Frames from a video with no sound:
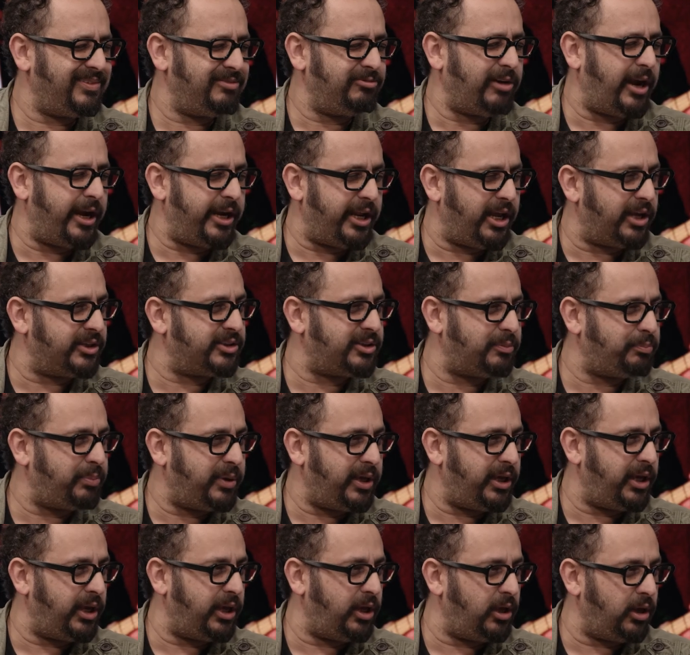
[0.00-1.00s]
radios
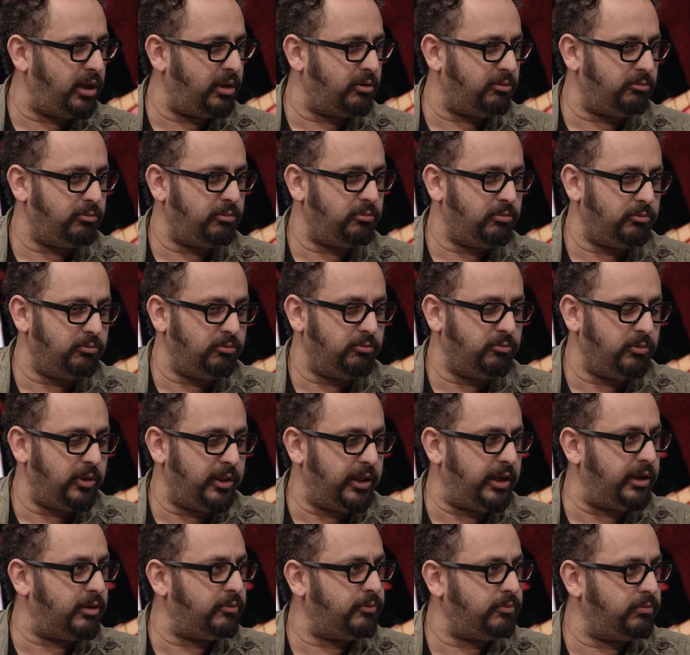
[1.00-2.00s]
appear,
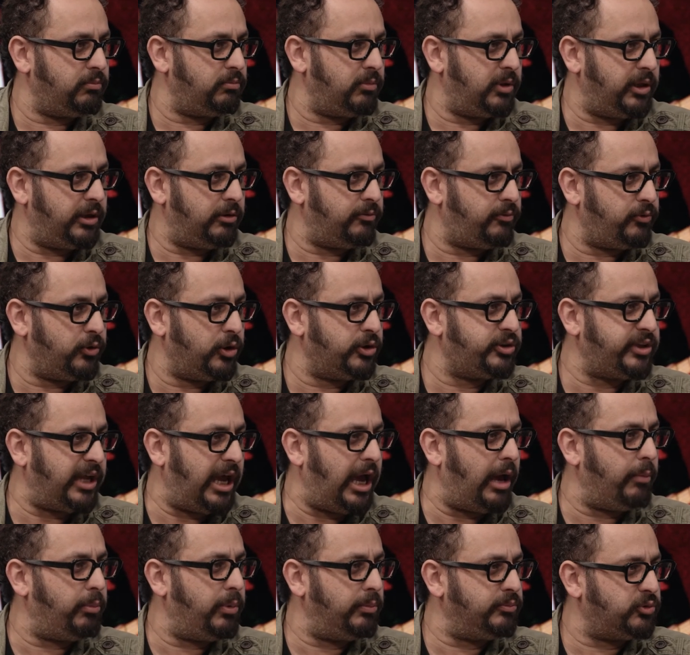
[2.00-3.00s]
their, their first
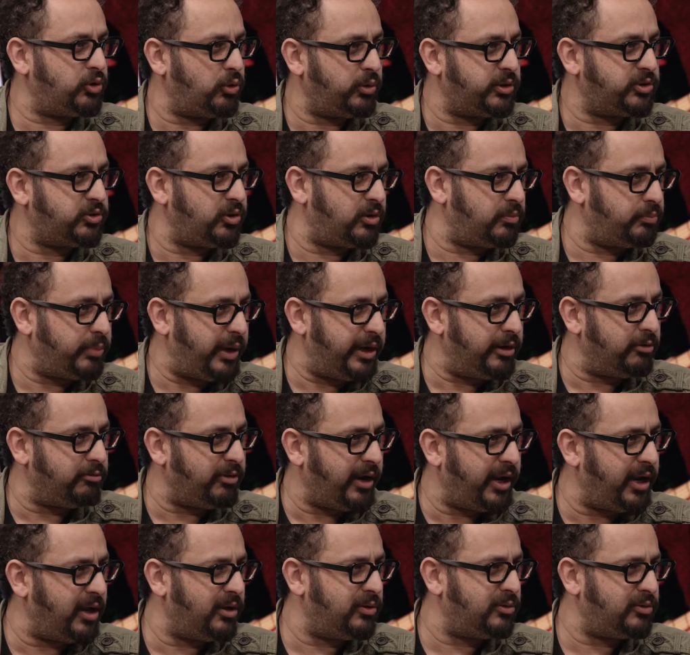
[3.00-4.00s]
albums always sort of been
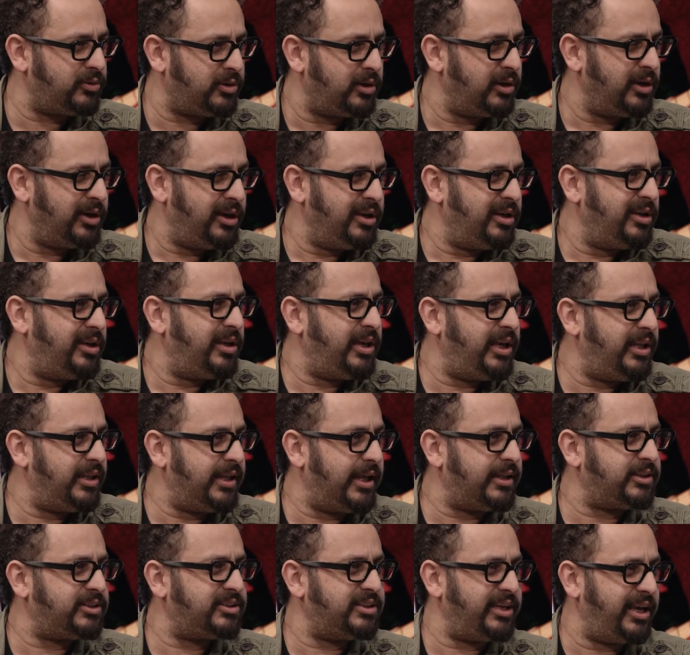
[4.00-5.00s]
around mm-hmm.
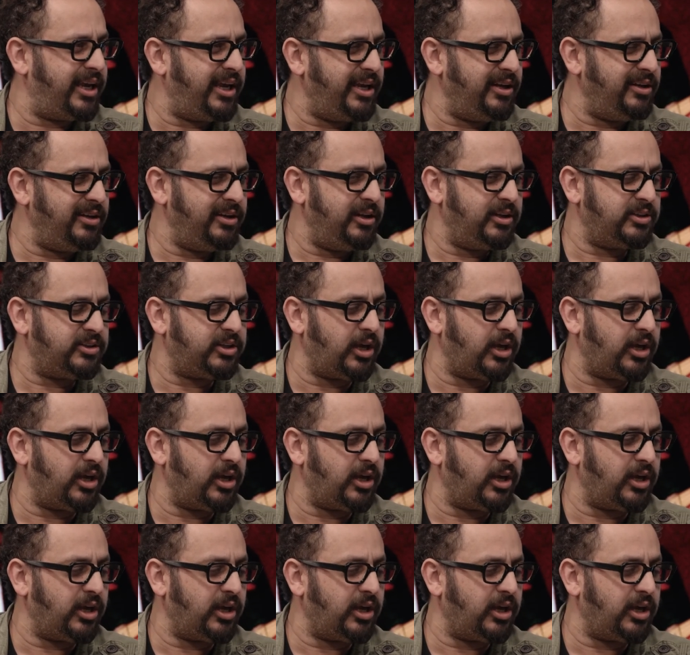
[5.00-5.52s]
in that scene.